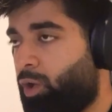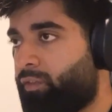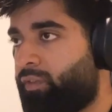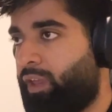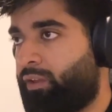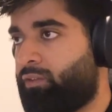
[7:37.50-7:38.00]

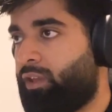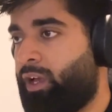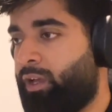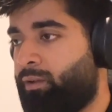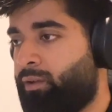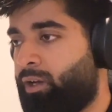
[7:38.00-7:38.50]
things.
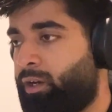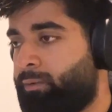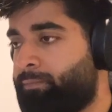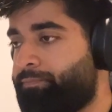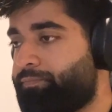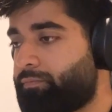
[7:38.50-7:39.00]
And
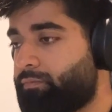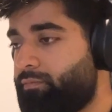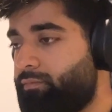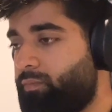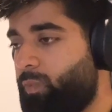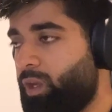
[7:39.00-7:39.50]

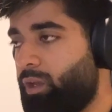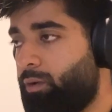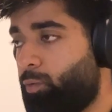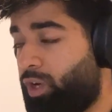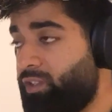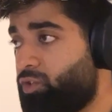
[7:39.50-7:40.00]

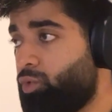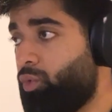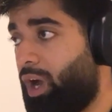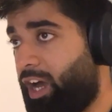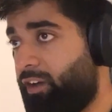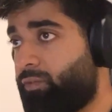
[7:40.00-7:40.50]
once you
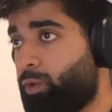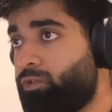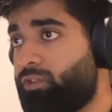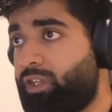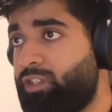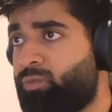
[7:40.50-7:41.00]
have those
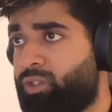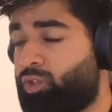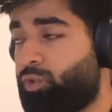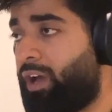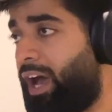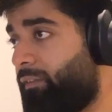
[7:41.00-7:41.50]
things, once
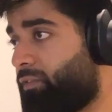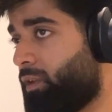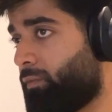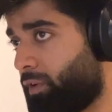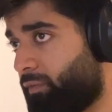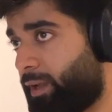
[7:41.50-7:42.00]
you have
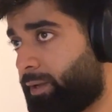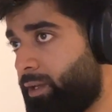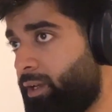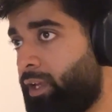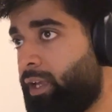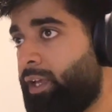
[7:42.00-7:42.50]

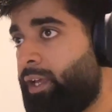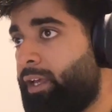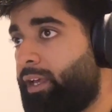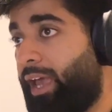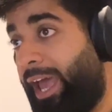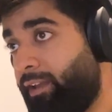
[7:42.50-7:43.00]
self-reflected,
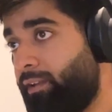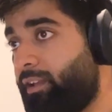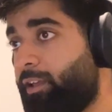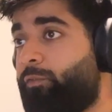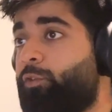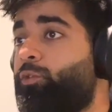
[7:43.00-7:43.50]
and
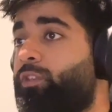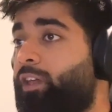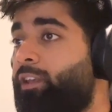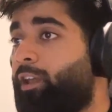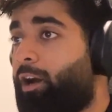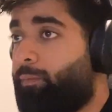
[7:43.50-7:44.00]
if you
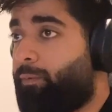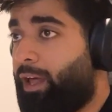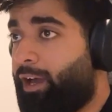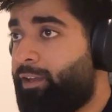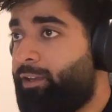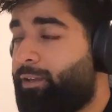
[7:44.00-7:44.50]
then
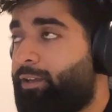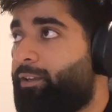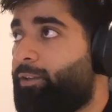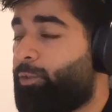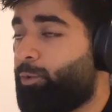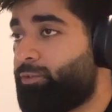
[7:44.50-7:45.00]
apply
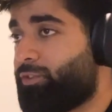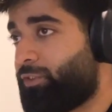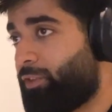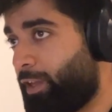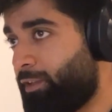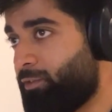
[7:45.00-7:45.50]
those
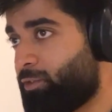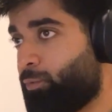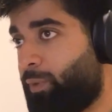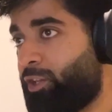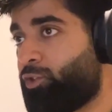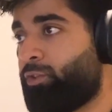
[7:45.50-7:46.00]
things to
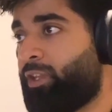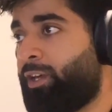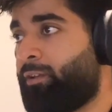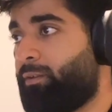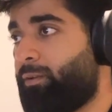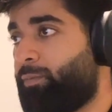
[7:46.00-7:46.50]
make sure
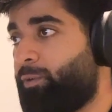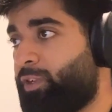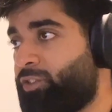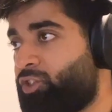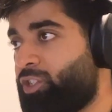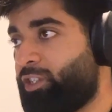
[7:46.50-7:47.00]
that
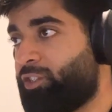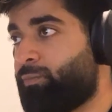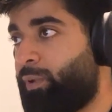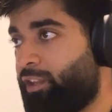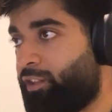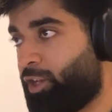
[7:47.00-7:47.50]
prevention is
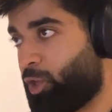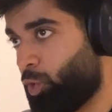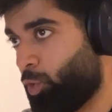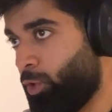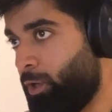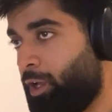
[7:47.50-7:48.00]
better than
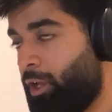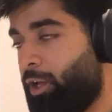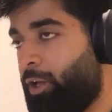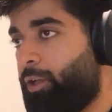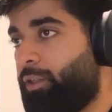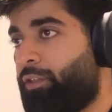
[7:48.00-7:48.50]
cure,
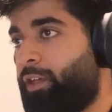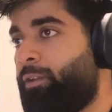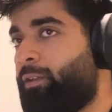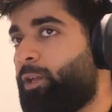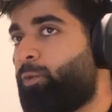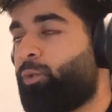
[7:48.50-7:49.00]
then
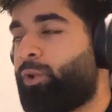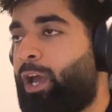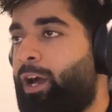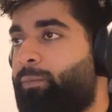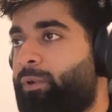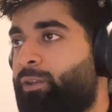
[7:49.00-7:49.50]
it won't
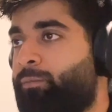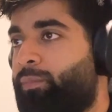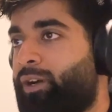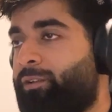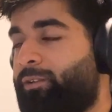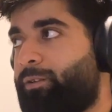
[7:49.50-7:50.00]
happen.
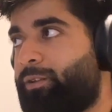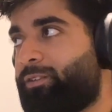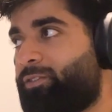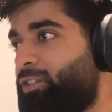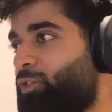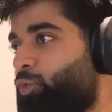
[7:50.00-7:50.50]
But
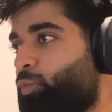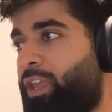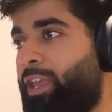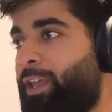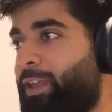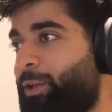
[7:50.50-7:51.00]
since
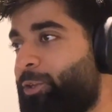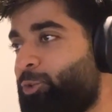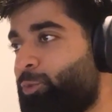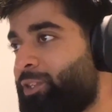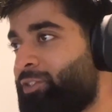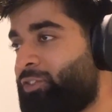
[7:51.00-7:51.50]
we
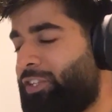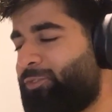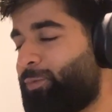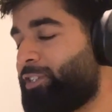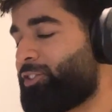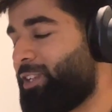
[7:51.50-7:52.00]
humans,
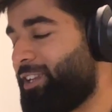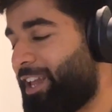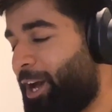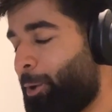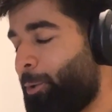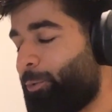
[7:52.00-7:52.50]
especially
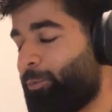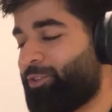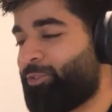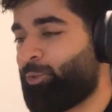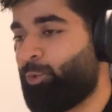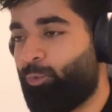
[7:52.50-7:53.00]
now, we're
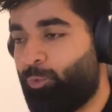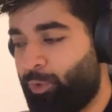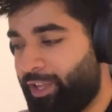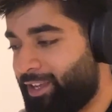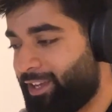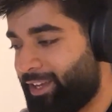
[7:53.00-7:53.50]
so
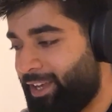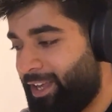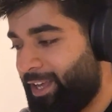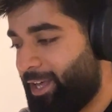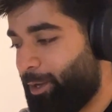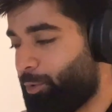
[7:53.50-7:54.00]
weak,
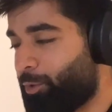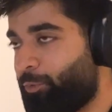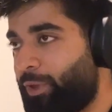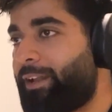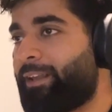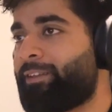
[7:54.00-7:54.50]
we're
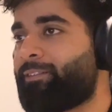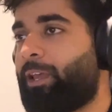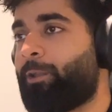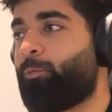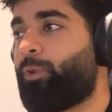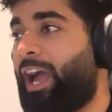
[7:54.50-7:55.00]
weaklings,
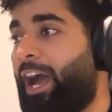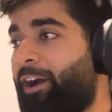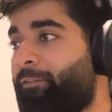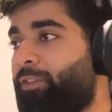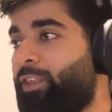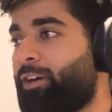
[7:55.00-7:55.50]
and we
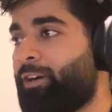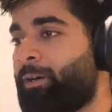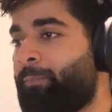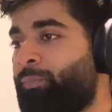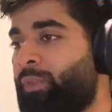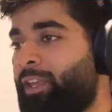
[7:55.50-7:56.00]
have the
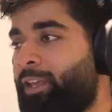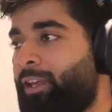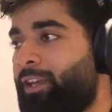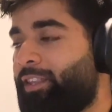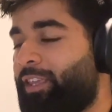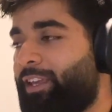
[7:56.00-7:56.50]

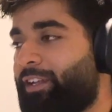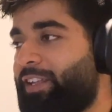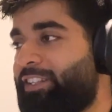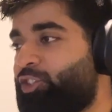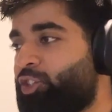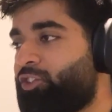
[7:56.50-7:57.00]

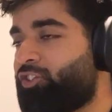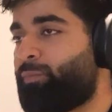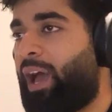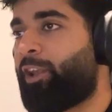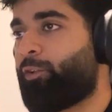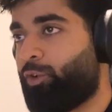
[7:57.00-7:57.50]
attention
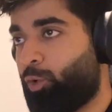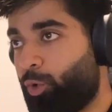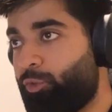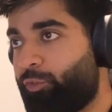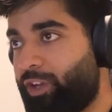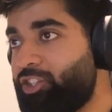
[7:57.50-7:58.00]
span of a
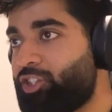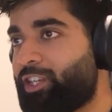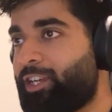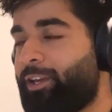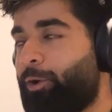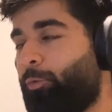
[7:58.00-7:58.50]
goldfish,
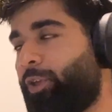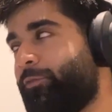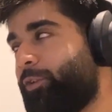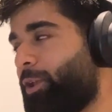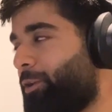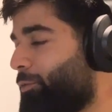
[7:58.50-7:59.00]
we
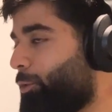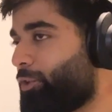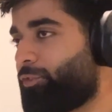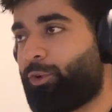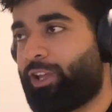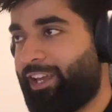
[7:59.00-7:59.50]
will of course
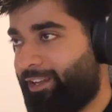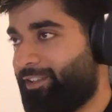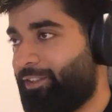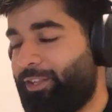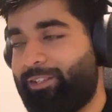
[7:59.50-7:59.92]
forget these